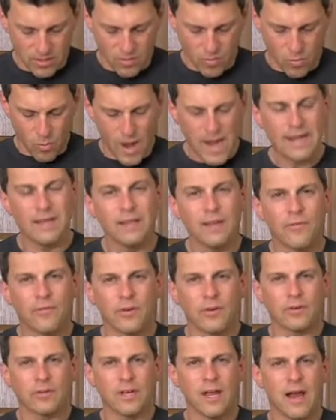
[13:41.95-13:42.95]

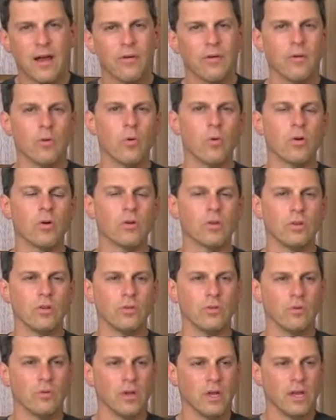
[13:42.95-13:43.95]
weightlifters now, in order
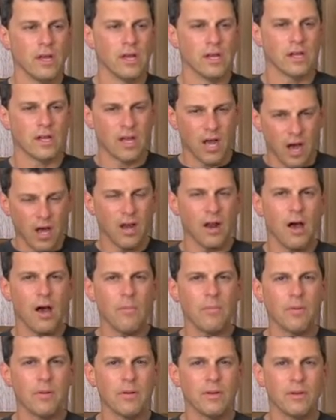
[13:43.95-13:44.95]
to cut
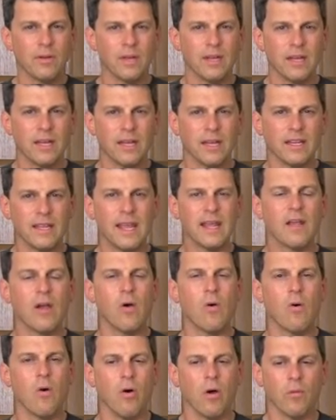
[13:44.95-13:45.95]
up, they
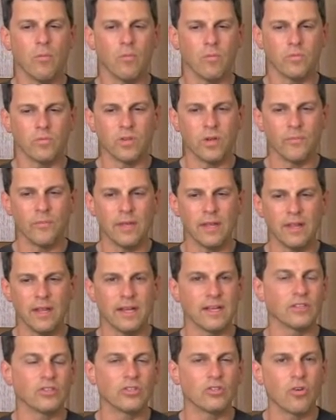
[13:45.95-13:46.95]
go on something
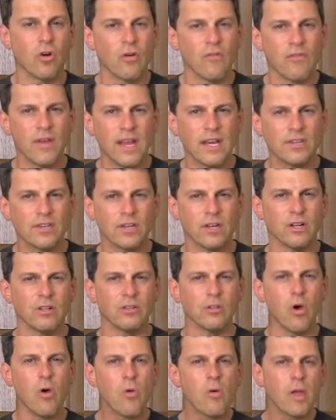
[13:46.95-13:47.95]
like a
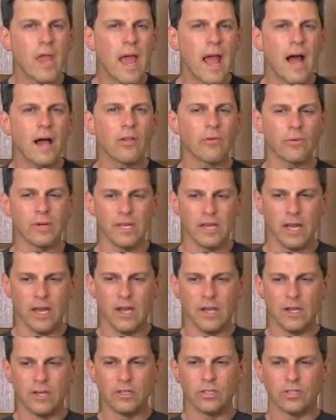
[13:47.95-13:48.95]
low-calorie
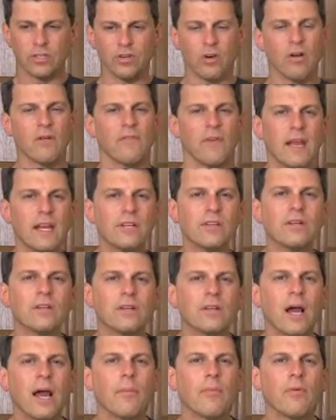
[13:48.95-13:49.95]

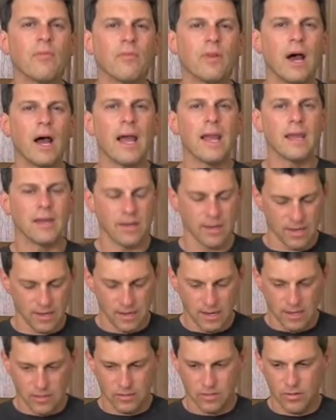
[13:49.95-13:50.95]
starvation type of diet,
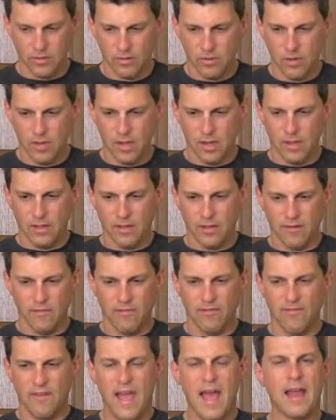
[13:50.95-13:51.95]
and so the
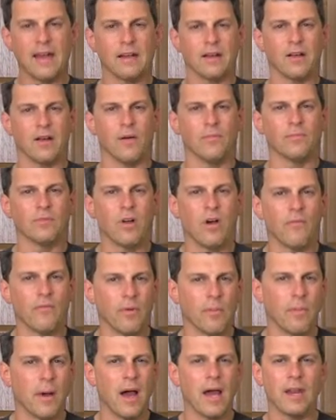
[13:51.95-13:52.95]
fat comes off
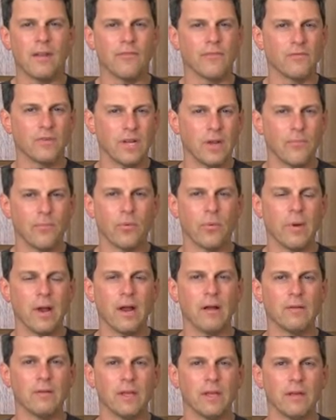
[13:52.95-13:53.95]
their body
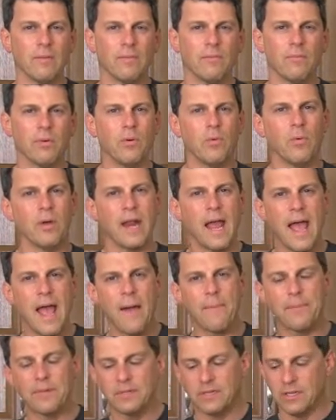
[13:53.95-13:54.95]
temporarily. But what
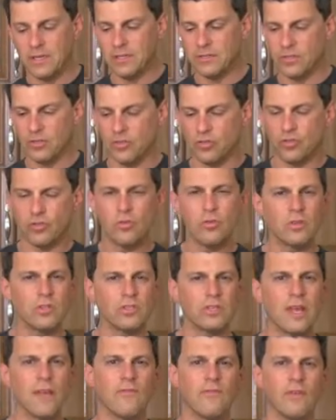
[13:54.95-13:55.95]
happens is, as soon
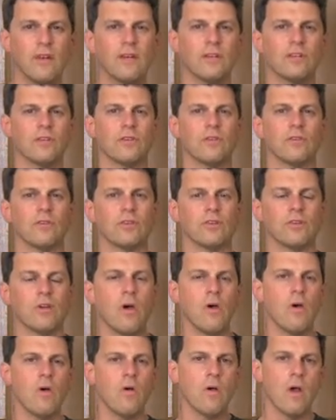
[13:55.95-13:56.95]
as they finish their
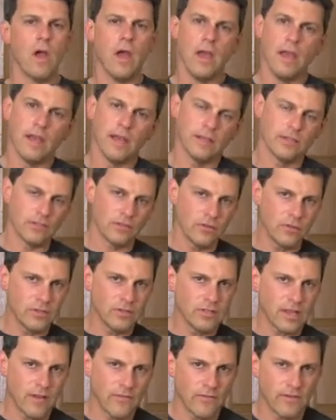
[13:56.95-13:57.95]
show, as soon
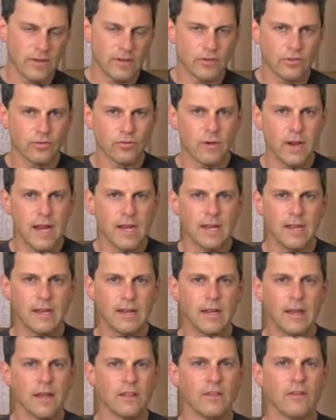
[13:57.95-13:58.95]
as they finish
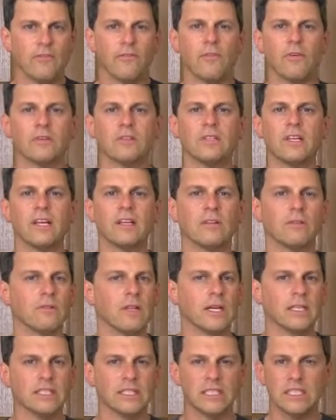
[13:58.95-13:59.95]
training, the first thing they're
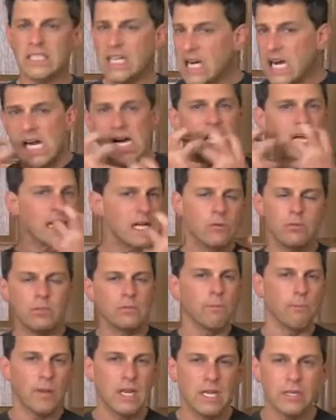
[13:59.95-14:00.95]
like, I
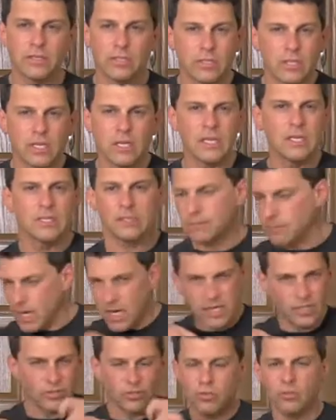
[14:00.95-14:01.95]
want pizza and
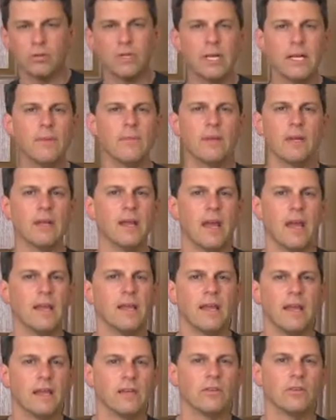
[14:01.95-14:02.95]
ice cream,
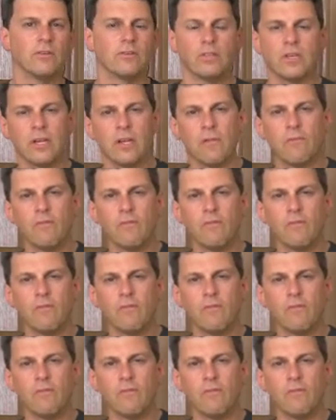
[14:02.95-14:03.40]
and you see